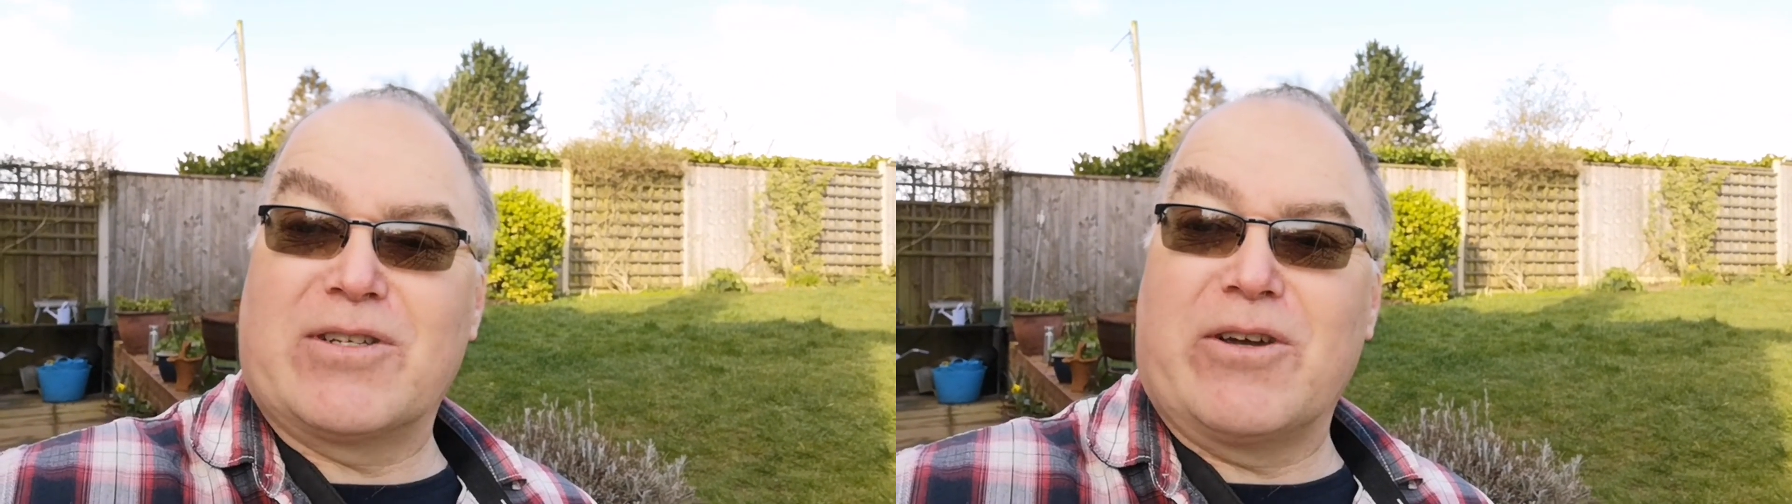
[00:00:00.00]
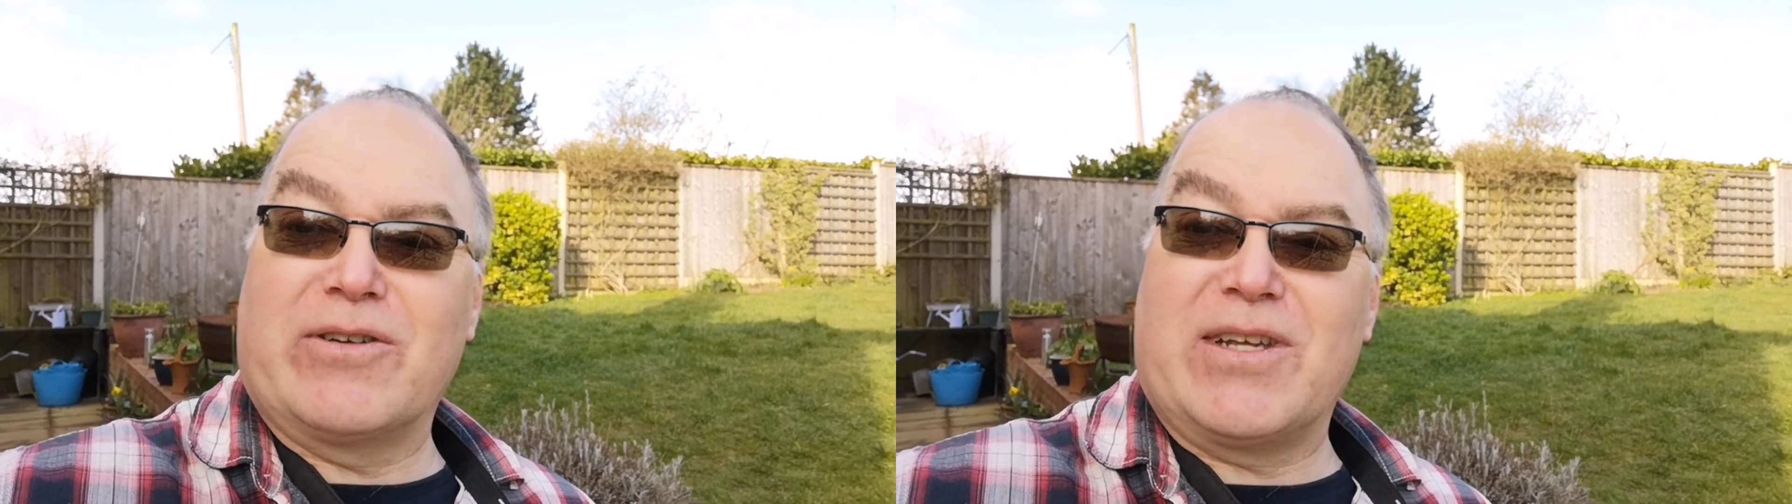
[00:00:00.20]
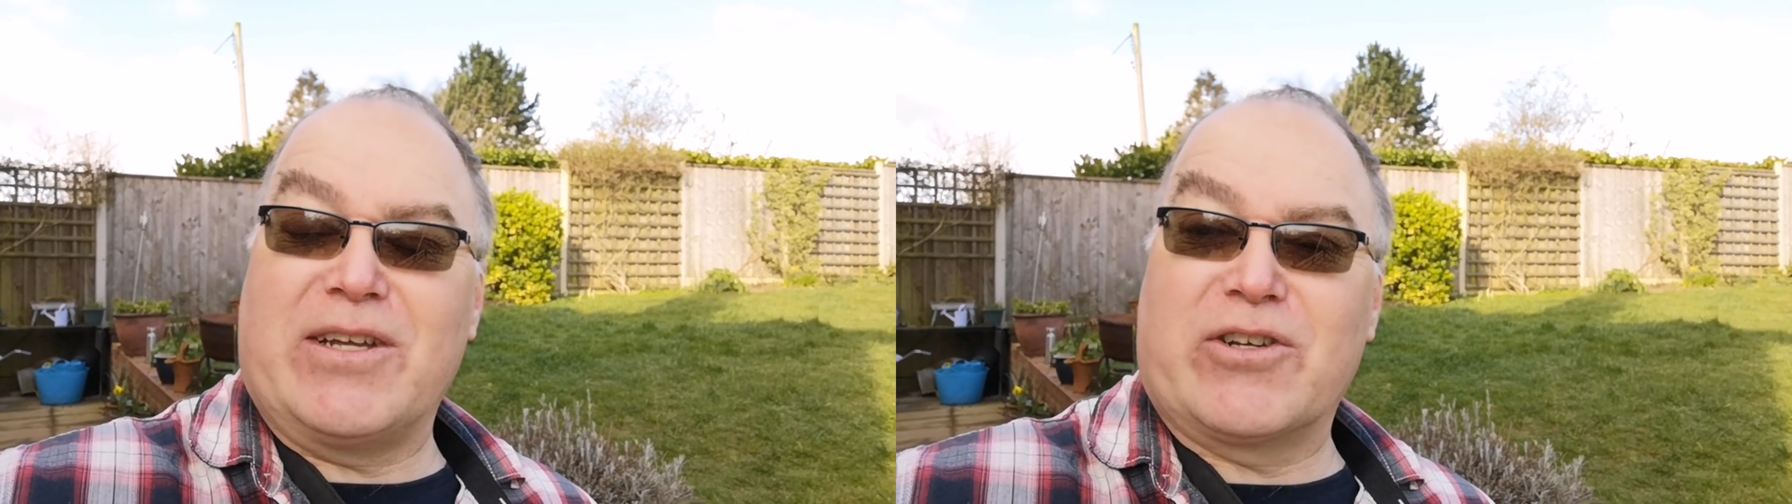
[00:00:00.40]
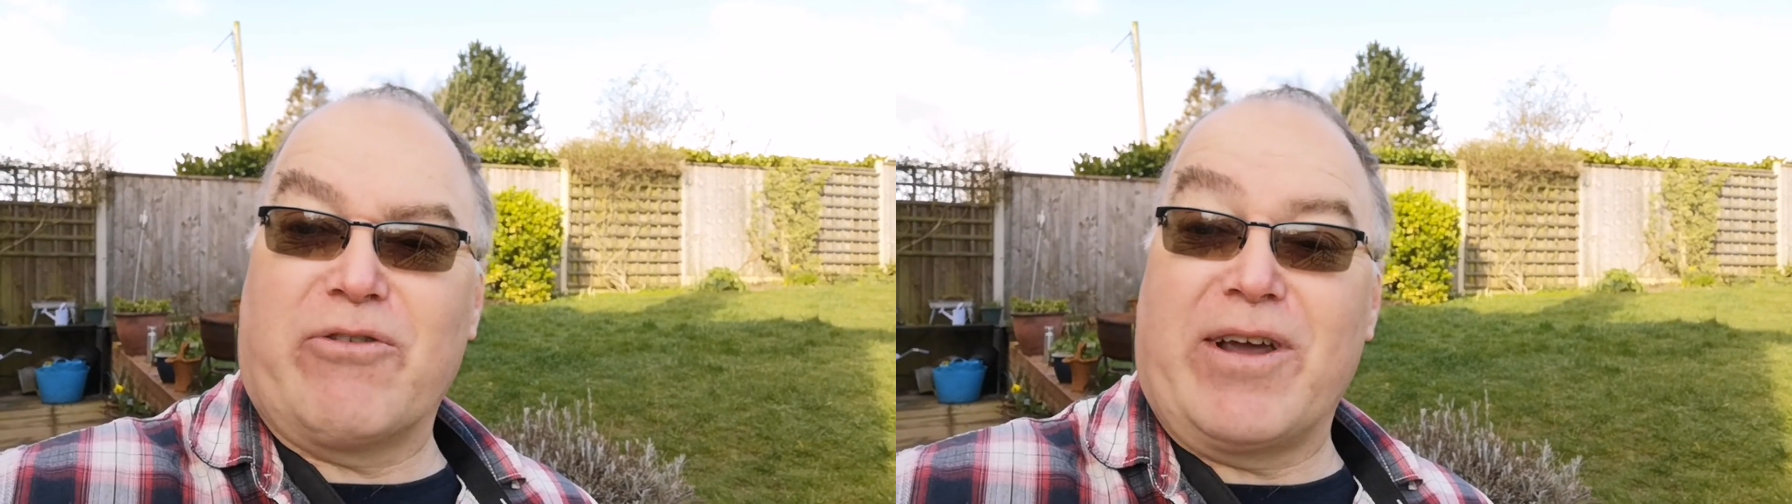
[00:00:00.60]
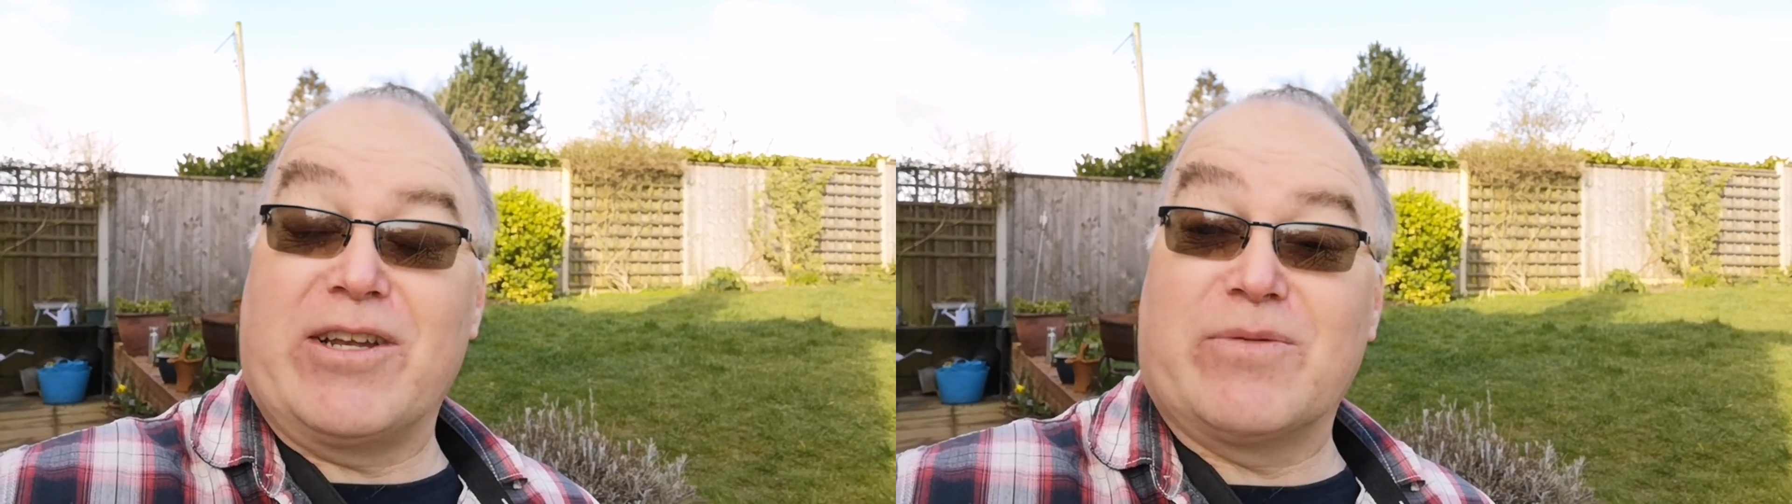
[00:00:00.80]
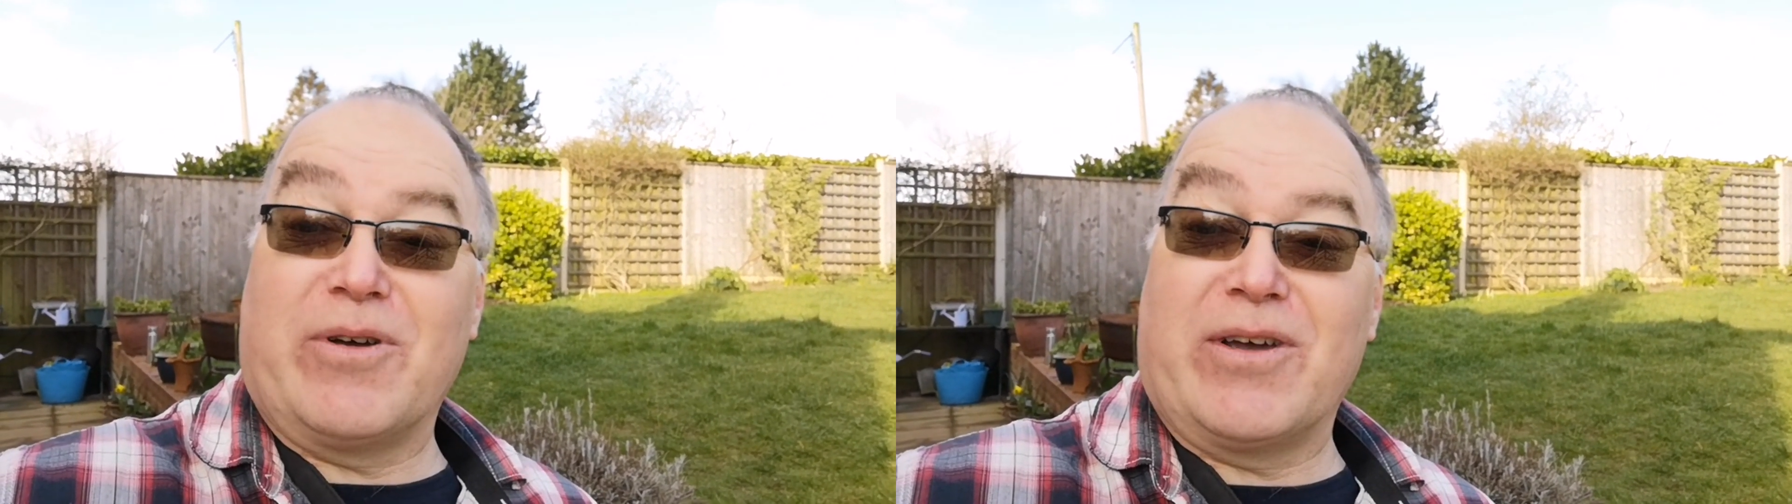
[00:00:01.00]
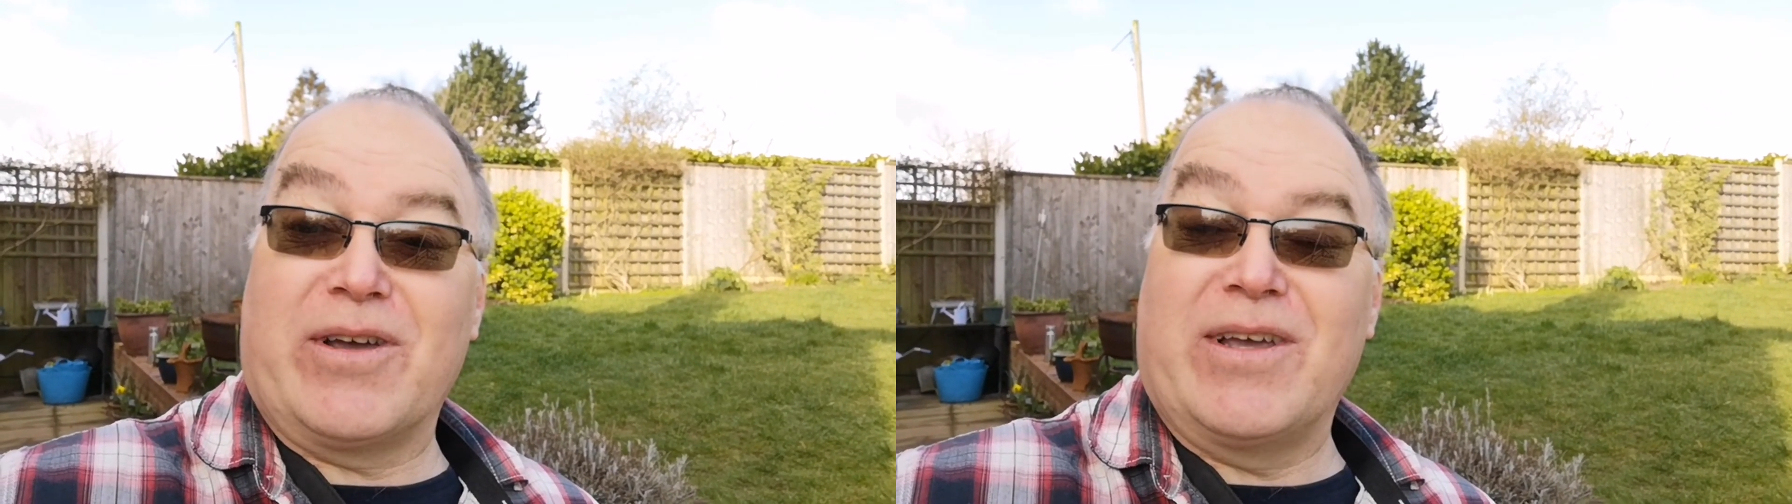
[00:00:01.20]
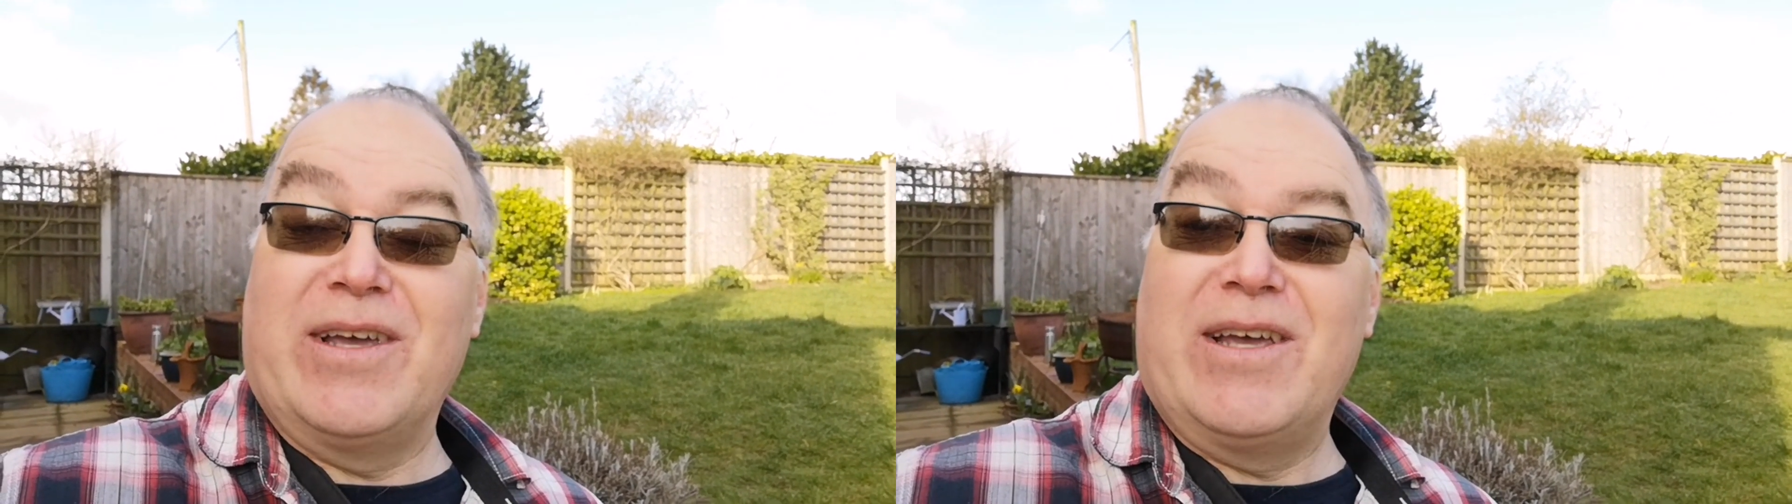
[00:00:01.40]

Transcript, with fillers: It's going to integrate into my